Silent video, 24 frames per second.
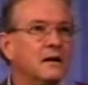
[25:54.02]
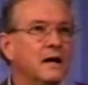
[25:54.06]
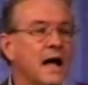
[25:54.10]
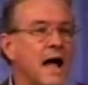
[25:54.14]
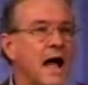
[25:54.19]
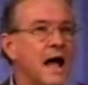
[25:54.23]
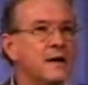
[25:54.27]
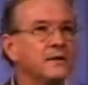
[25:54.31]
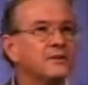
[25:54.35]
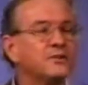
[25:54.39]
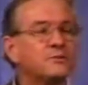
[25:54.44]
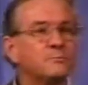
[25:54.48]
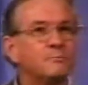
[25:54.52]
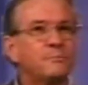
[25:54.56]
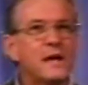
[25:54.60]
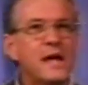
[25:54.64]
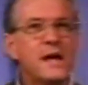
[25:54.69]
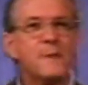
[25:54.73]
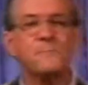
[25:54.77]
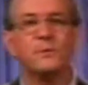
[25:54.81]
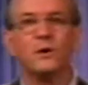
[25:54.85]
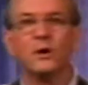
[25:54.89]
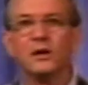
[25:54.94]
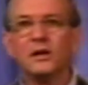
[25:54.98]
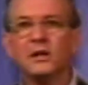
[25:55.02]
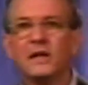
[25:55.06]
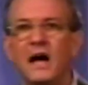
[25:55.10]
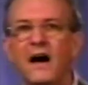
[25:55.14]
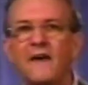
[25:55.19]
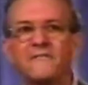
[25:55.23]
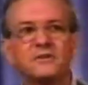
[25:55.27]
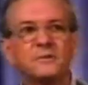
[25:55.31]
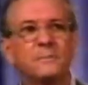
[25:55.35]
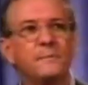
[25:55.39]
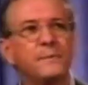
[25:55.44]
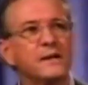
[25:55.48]
And people
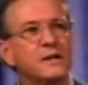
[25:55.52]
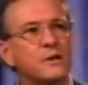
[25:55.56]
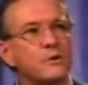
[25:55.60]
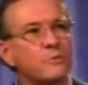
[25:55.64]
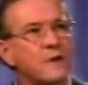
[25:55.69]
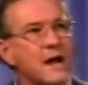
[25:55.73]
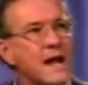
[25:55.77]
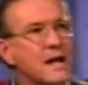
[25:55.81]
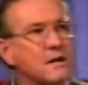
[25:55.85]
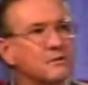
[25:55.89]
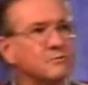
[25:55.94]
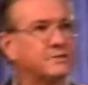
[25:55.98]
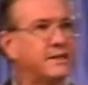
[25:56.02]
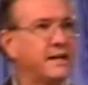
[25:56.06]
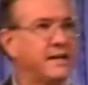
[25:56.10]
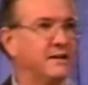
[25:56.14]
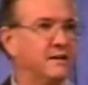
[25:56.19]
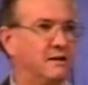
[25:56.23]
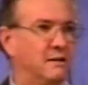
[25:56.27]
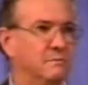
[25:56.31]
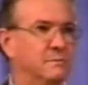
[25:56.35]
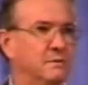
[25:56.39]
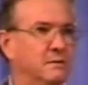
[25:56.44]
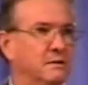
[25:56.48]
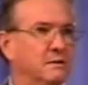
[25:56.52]
loved to be around him